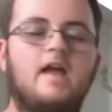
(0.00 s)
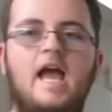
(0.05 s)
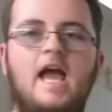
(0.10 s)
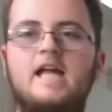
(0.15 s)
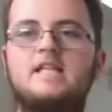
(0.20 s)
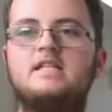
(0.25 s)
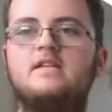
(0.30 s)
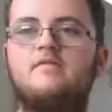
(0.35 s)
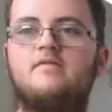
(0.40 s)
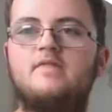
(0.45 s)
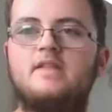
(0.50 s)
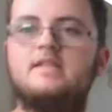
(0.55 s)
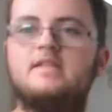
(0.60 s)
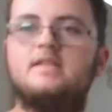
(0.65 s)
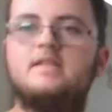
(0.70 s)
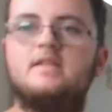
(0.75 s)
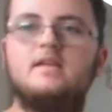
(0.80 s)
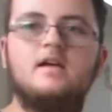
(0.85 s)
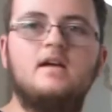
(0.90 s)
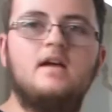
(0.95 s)
active
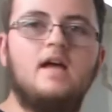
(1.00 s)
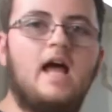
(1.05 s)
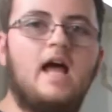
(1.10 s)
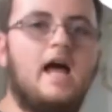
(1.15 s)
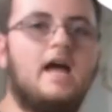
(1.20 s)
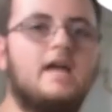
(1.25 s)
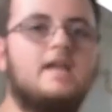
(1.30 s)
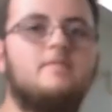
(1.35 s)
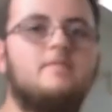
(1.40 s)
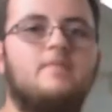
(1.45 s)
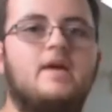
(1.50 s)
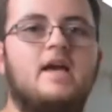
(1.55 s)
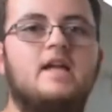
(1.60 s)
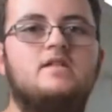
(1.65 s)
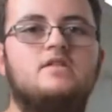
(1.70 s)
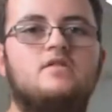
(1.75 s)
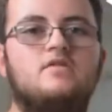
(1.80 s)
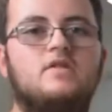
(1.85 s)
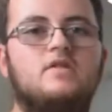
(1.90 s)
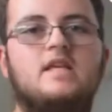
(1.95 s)
lizard
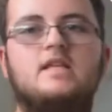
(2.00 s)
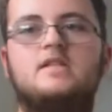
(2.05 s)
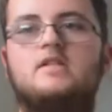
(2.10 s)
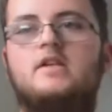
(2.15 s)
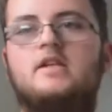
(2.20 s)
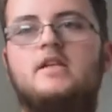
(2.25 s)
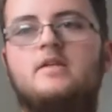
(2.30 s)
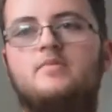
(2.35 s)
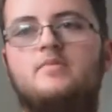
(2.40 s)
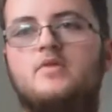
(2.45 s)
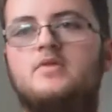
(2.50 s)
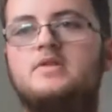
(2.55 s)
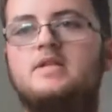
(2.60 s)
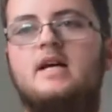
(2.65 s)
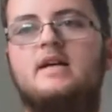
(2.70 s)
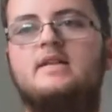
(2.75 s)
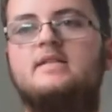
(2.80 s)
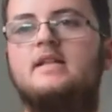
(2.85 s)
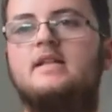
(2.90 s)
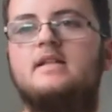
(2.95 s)
compared to things like your blue
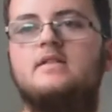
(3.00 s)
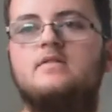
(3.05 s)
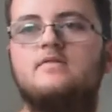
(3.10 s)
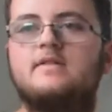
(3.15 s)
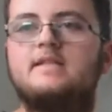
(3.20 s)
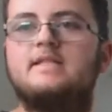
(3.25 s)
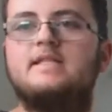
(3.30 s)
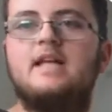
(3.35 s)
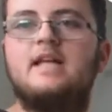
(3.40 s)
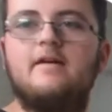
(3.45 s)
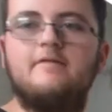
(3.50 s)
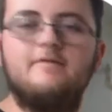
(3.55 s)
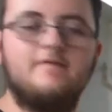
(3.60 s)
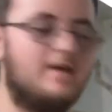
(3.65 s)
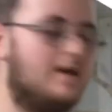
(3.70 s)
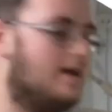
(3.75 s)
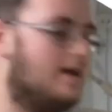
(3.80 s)
tongues and that sort of stuff.